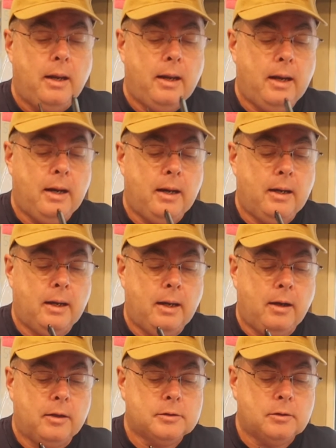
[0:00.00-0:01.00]
and I
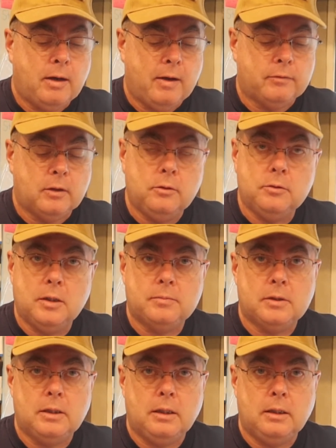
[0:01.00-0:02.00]
also have the new
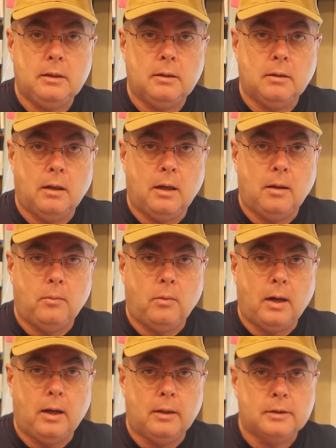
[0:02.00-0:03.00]
Gypsy
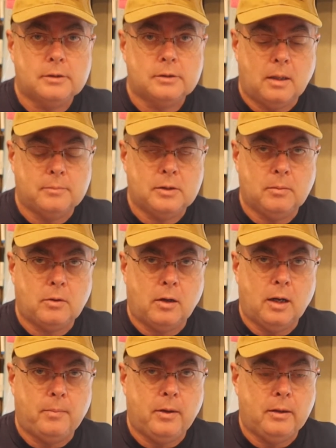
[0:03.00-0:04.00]
Wireless SIM
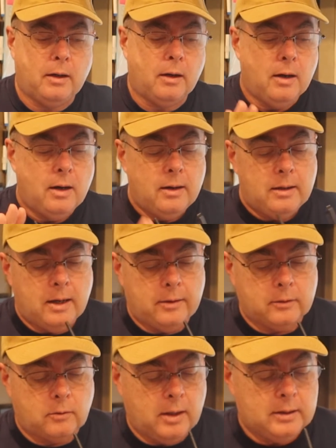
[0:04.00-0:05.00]
card I put in there. Now
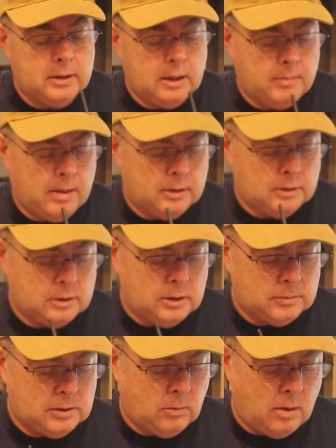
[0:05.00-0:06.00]
the great thing about the
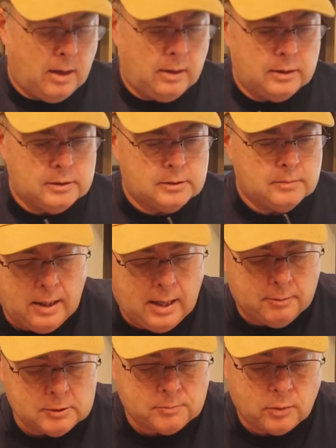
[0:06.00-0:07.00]
Gypsy Wireless,
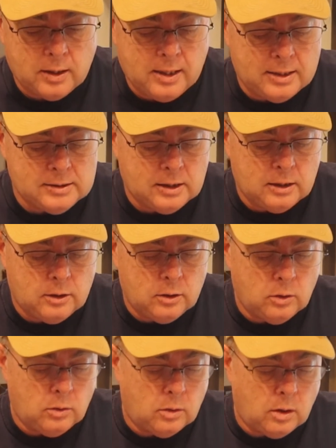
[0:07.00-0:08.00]
it was pretty easy to
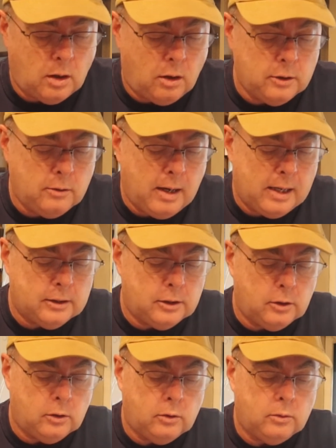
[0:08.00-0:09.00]
do. All you had to
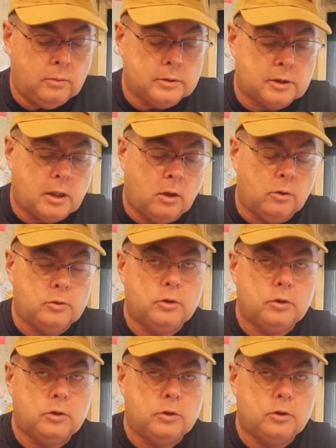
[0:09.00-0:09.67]
do was go